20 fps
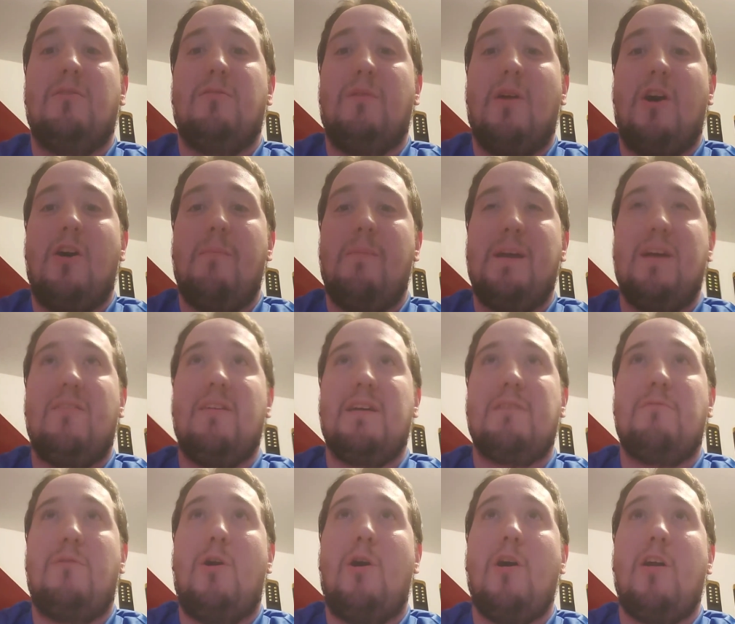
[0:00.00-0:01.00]
Romeo
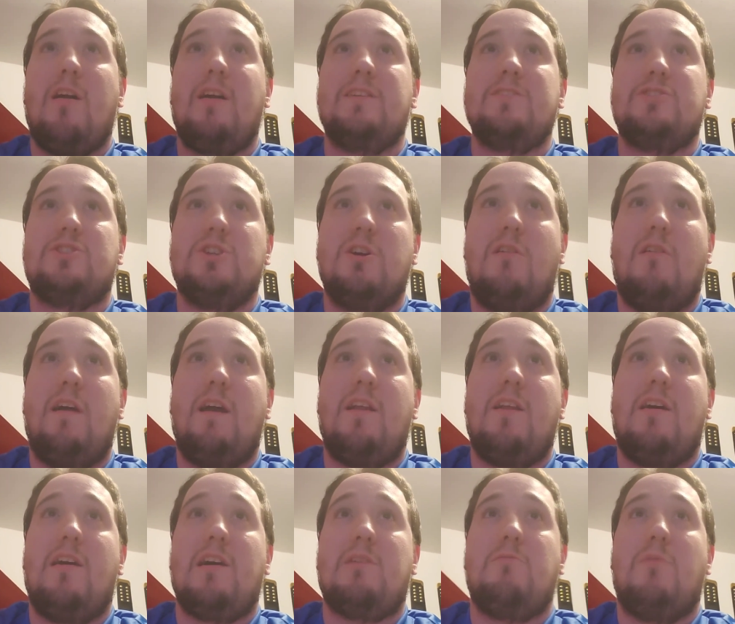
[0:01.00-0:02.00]
Okwara and
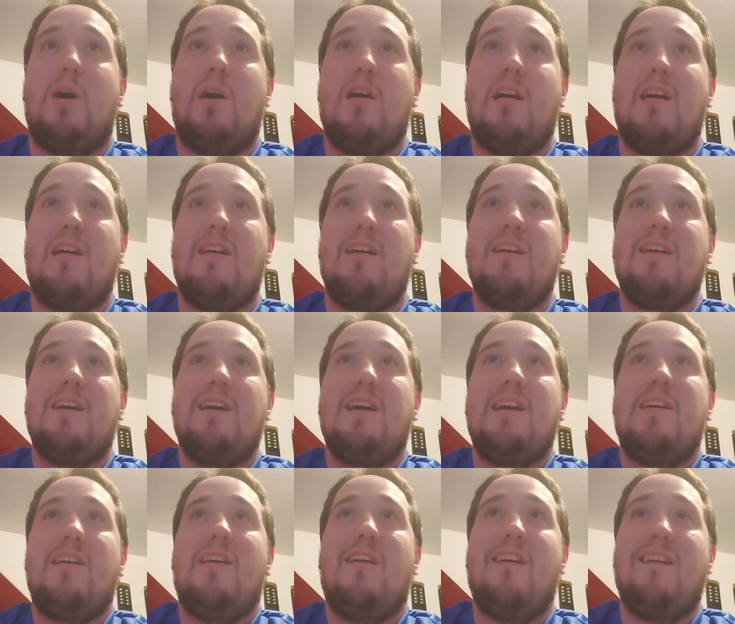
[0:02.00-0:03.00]
Julian Okwara
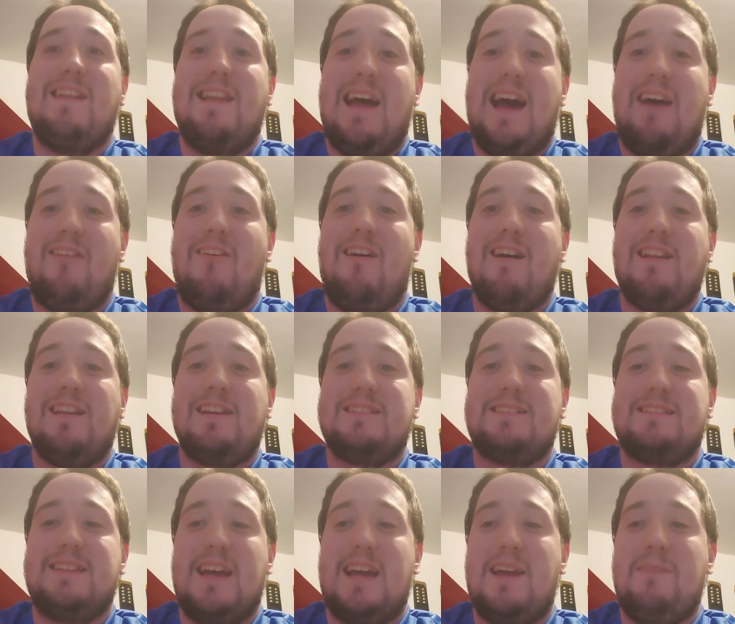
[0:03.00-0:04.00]
are now on the
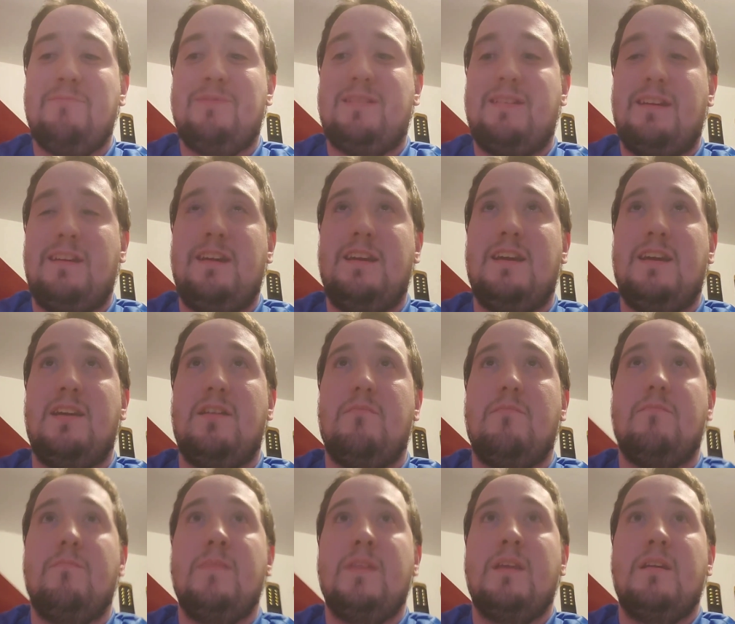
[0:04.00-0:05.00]
same
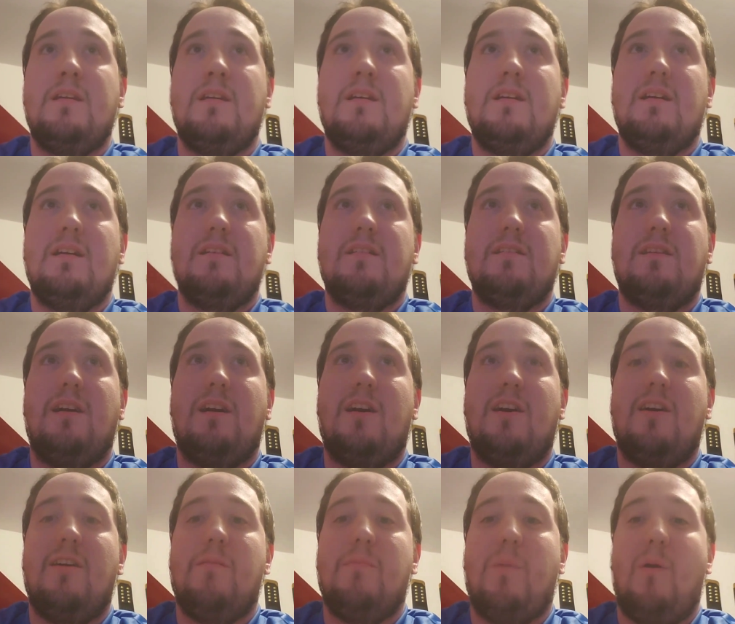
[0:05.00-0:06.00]
team.
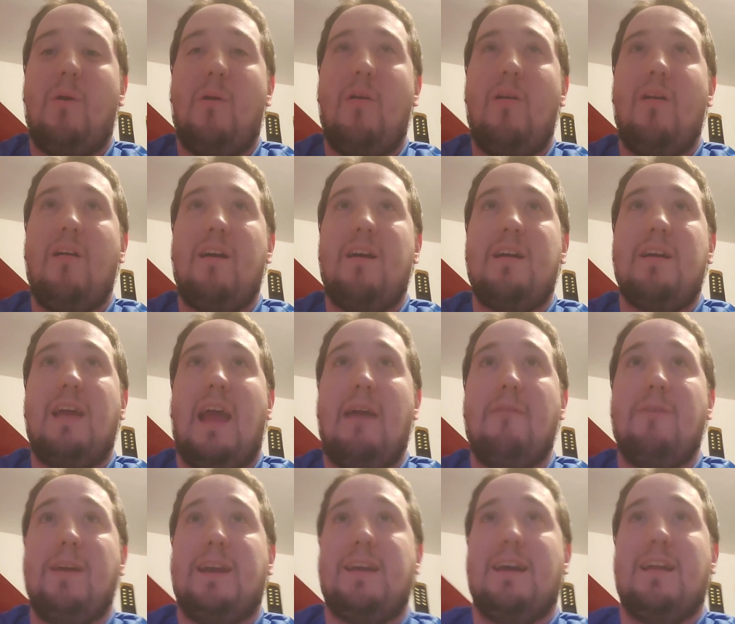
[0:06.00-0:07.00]
Oh boy,
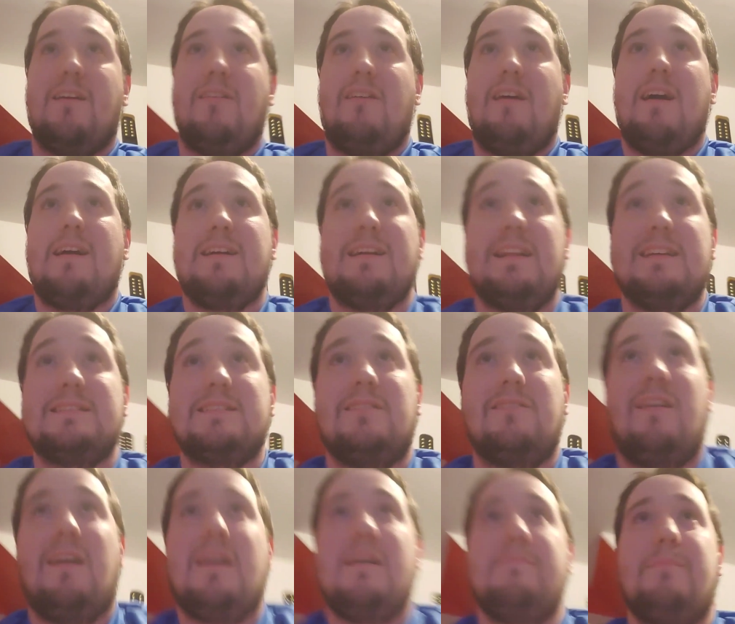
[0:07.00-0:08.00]
and we get a line, and it's a
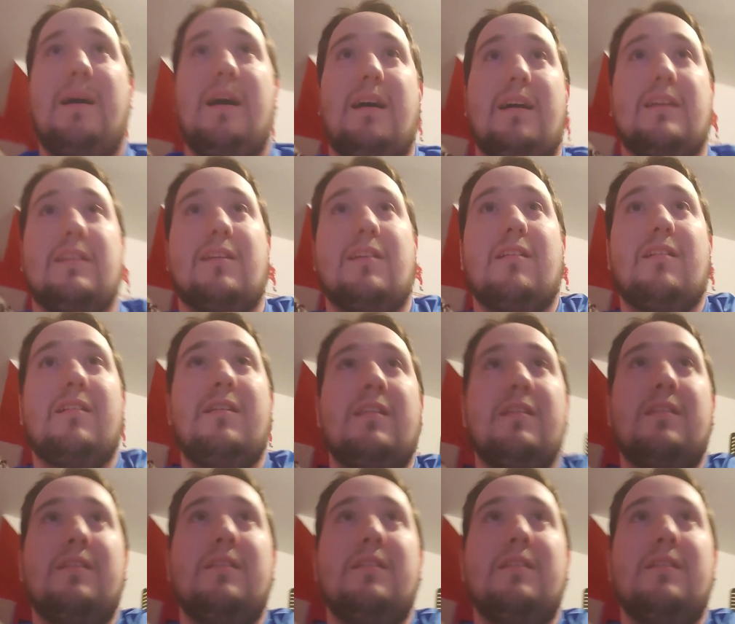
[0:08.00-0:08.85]
linebacker.